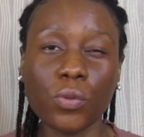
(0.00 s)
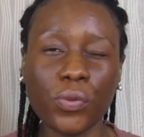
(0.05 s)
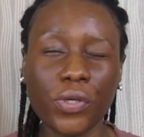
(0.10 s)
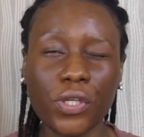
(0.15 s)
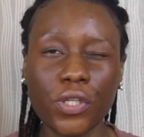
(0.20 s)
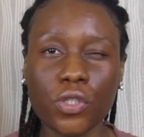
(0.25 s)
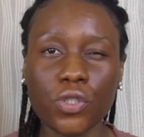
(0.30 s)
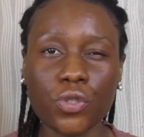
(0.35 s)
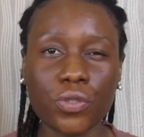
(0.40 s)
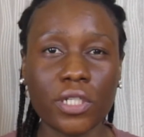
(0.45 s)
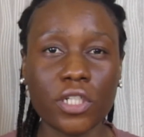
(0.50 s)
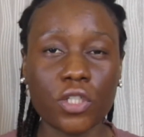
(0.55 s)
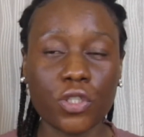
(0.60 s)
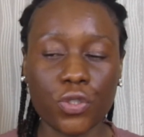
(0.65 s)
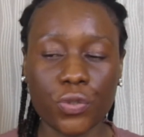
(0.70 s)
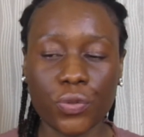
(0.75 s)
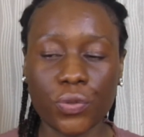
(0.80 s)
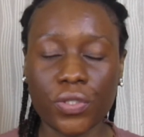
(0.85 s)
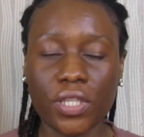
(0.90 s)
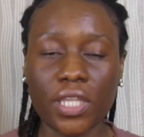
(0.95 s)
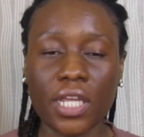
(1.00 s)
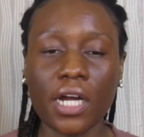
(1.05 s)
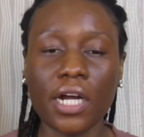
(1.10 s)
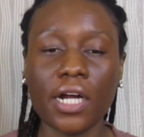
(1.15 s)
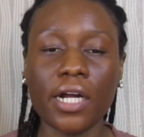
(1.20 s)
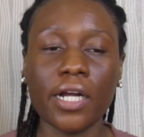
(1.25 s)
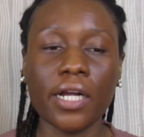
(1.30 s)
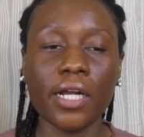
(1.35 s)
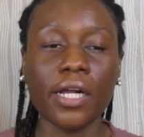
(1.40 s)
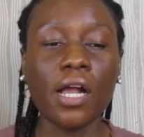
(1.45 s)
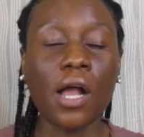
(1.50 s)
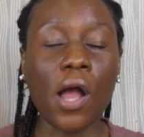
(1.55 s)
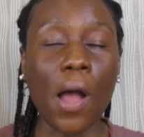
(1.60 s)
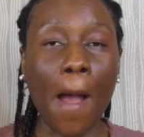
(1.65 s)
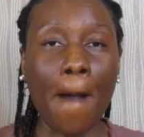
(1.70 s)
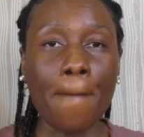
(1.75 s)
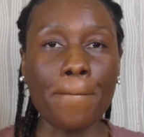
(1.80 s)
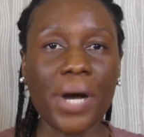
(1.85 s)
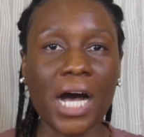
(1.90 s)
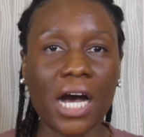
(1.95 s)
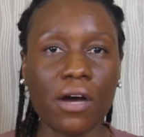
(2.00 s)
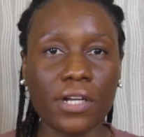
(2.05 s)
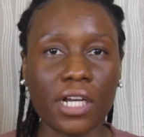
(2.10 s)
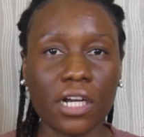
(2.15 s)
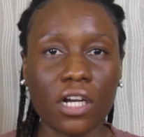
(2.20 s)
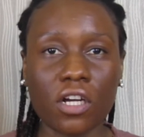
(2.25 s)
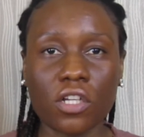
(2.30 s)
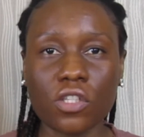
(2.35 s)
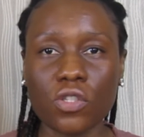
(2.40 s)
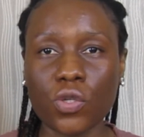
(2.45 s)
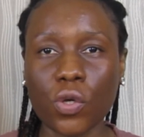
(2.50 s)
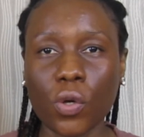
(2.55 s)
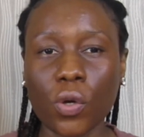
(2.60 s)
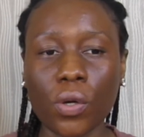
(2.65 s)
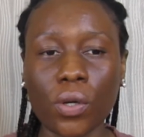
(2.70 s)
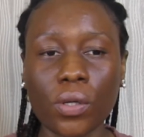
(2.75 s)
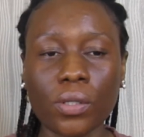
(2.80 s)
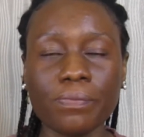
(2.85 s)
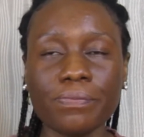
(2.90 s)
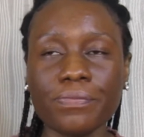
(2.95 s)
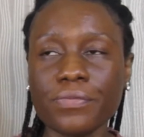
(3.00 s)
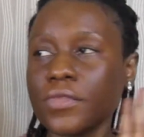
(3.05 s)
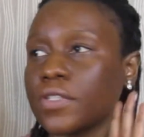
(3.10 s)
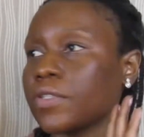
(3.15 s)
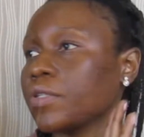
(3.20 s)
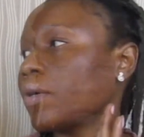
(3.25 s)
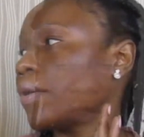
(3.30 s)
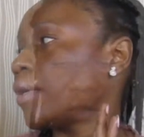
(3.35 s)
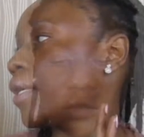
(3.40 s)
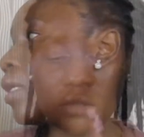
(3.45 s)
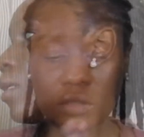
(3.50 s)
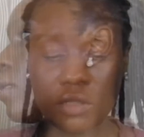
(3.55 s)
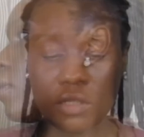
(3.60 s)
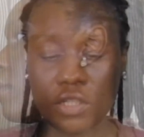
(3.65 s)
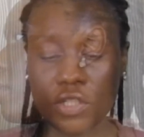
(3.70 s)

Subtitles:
usually do the powder contour. Sorry.